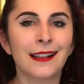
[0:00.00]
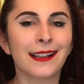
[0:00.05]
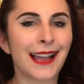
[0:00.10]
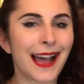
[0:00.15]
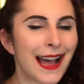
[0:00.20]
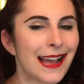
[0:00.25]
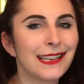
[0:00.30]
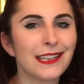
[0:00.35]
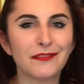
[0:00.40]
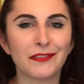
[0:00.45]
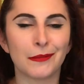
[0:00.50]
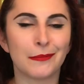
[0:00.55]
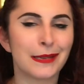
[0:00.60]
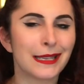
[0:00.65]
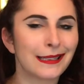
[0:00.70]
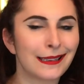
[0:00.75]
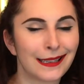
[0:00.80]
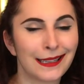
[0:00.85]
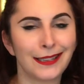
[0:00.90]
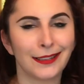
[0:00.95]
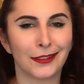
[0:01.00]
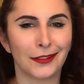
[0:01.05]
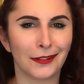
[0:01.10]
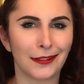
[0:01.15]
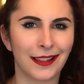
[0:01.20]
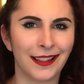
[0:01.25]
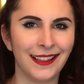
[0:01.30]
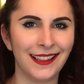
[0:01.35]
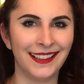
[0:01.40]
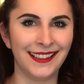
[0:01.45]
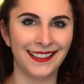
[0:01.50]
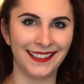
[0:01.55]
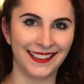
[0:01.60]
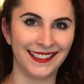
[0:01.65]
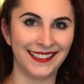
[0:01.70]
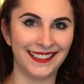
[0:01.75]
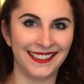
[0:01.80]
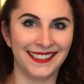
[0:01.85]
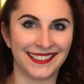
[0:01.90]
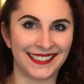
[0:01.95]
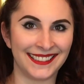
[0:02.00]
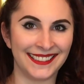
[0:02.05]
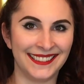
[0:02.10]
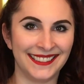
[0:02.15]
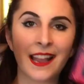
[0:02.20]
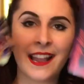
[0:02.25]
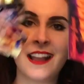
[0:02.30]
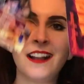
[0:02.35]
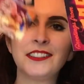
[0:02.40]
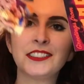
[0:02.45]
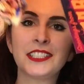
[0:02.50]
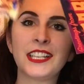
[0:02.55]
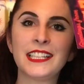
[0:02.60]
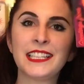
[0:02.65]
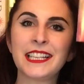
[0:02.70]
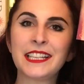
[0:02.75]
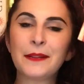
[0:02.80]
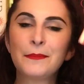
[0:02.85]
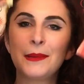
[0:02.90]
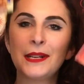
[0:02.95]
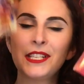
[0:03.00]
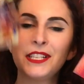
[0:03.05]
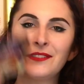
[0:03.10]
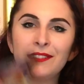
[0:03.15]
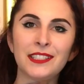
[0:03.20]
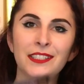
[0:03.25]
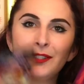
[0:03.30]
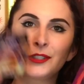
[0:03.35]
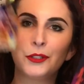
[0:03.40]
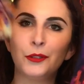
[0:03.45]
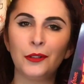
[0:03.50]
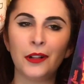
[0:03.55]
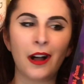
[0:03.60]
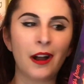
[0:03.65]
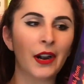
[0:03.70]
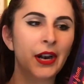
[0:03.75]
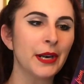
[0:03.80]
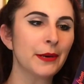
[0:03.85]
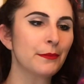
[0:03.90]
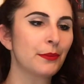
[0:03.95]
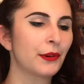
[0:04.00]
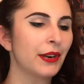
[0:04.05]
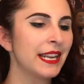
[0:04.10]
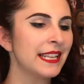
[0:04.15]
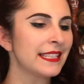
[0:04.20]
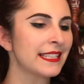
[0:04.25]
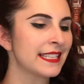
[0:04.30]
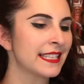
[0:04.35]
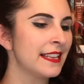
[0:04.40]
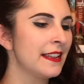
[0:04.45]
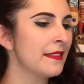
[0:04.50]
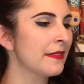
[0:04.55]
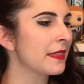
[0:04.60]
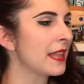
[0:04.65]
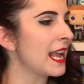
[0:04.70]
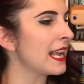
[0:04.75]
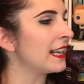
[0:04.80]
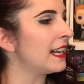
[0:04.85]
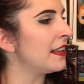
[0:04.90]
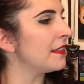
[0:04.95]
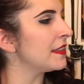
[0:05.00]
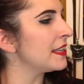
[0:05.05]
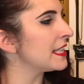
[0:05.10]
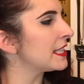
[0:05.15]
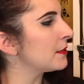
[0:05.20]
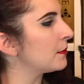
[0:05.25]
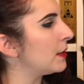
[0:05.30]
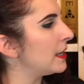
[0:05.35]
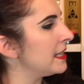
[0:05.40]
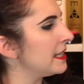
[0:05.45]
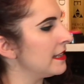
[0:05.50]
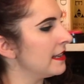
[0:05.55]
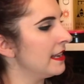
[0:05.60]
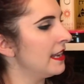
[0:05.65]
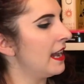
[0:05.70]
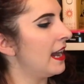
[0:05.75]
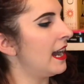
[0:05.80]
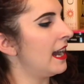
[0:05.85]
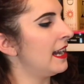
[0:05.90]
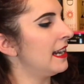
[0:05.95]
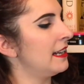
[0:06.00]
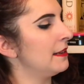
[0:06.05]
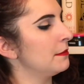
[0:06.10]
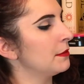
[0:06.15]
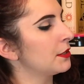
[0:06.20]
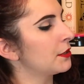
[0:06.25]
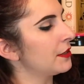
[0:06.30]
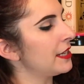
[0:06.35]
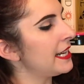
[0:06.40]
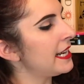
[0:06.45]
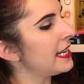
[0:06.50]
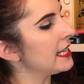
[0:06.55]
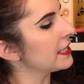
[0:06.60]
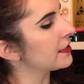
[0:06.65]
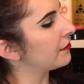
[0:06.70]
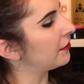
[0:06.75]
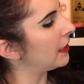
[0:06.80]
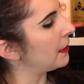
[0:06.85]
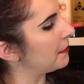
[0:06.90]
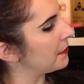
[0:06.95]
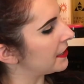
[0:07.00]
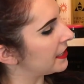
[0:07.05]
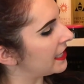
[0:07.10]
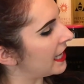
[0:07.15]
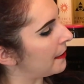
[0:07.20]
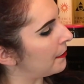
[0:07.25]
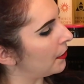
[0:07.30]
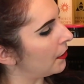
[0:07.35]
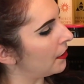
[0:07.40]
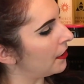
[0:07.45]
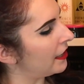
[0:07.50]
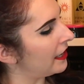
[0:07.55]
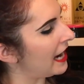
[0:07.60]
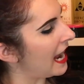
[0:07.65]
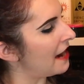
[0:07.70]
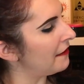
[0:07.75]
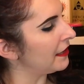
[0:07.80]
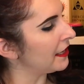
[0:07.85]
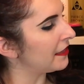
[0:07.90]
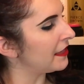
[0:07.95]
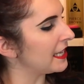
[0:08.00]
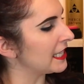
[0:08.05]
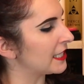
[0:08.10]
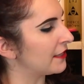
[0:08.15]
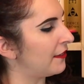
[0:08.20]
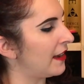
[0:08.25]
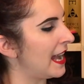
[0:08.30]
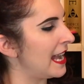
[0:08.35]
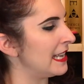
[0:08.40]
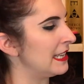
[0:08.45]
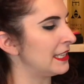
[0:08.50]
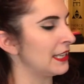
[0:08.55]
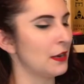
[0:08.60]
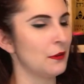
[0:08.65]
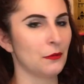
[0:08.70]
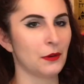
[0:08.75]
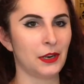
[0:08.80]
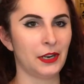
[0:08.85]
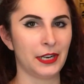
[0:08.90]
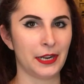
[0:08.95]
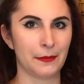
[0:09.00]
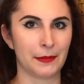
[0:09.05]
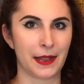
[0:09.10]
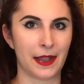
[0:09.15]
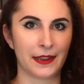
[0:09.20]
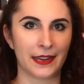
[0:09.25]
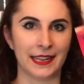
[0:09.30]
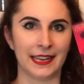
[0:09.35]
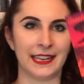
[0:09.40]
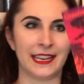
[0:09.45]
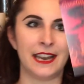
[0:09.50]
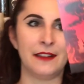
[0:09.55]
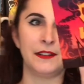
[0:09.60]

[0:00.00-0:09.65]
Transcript: kind of a big deal. I also got like a bunch of little cool art prints. I got this one, um, Greetings from Sebor. Everything's fine, don't worry about it, and